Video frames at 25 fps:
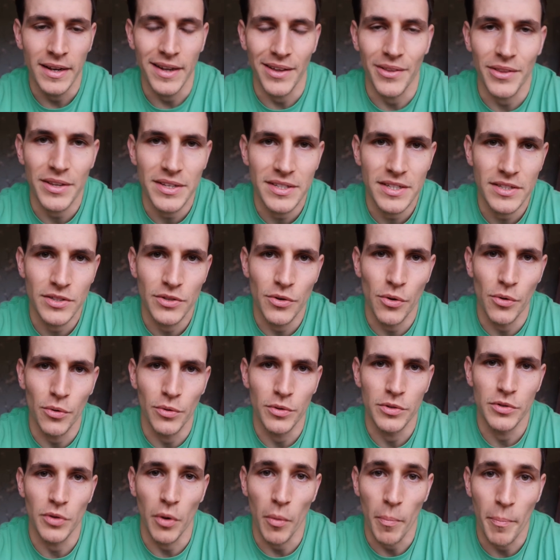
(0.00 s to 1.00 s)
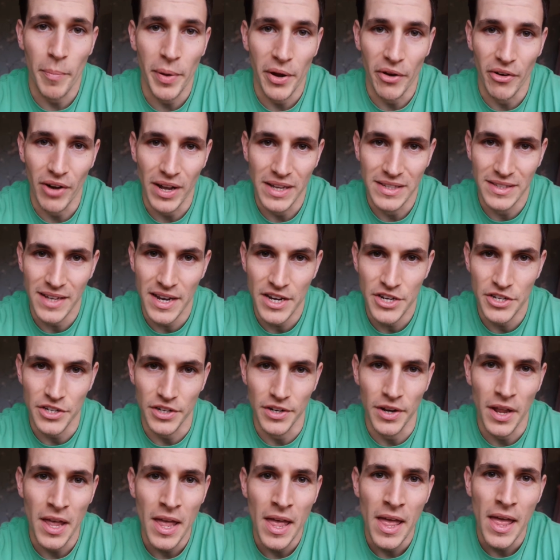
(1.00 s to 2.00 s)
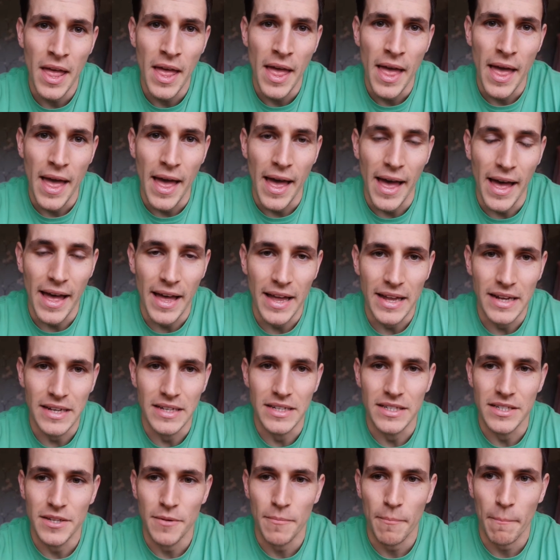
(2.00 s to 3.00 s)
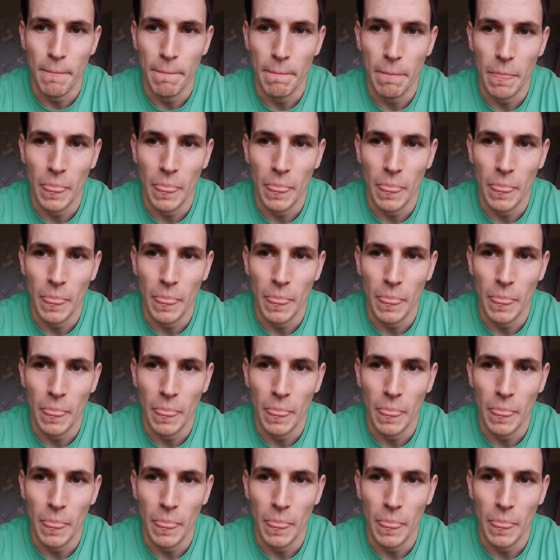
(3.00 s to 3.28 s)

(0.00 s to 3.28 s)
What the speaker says: Now this is called sort of periodization, and